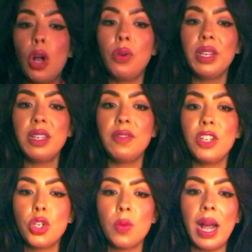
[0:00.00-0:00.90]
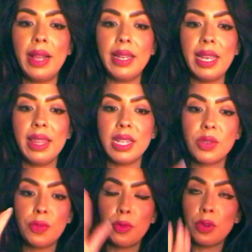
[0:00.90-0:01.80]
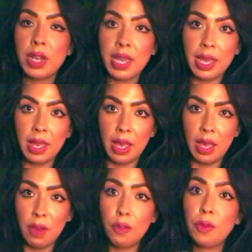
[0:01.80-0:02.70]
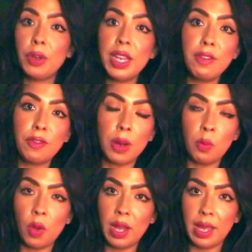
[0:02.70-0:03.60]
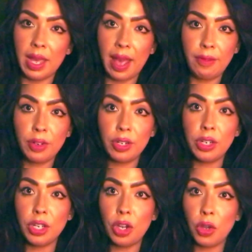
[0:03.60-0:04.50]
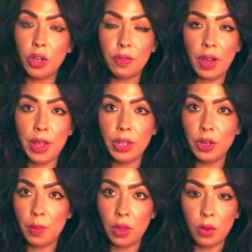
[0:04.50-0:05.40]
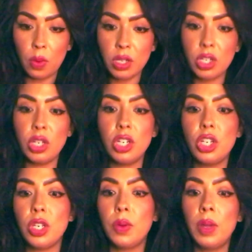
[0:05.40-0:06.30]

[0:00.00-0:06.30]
own individuality that's free, free from whatever, you know, your father, your mother wants you to do.